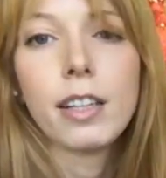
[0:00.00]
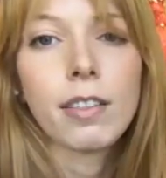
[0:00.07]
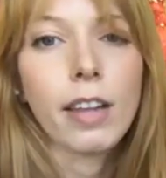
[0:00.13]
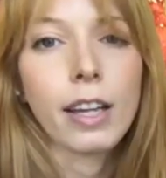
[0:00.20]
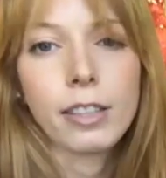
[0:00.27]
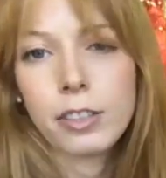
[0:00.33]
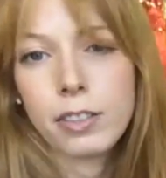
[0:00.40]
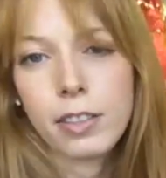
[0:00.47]

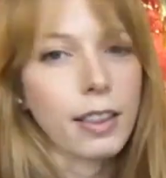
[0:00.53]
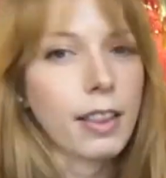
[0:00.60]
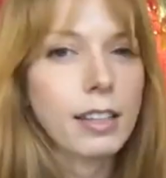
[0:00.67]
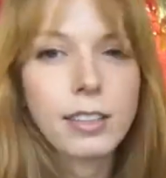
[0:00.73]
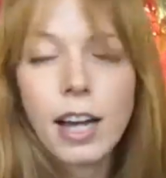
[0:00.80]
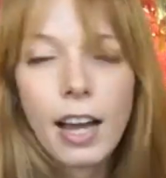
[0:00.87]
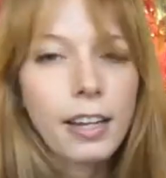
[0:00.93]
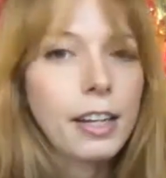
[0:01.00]
Like just like
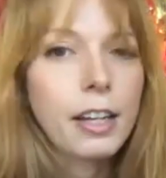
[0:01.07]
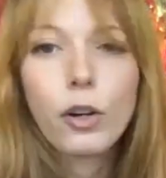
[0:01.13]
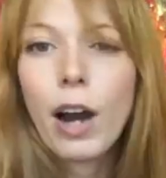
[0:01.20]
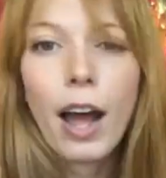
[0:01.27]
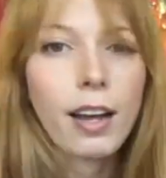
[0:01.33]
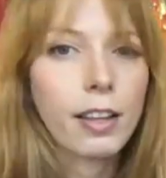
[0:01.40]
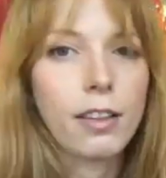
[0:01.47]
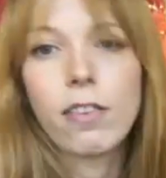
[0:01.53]
that tiny
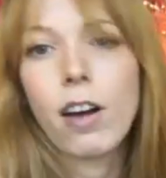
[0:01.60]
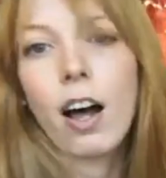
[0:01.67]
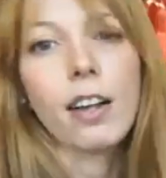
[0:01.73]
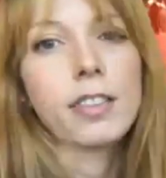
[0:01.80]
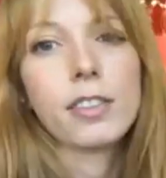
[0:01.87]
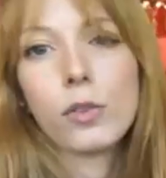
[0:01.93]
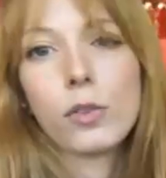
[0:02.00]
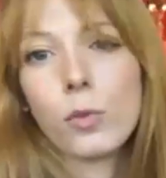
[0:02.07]
crack in the
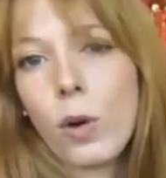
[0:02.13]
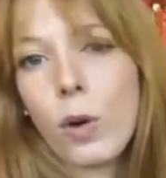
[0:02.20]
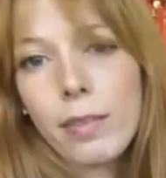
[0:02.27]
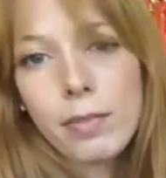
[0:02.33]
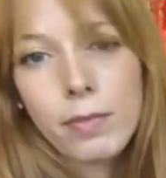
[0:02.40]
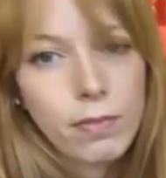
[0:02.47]
vase is what